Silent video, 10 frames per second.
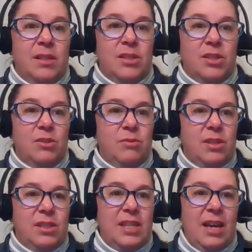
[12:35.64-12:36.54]
So
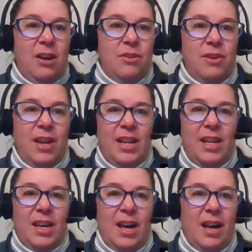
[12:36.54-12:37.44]
are there
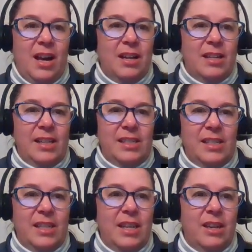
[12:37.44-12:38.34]
any
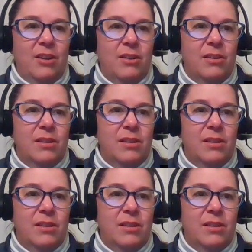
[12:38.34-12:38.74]
cognates in here?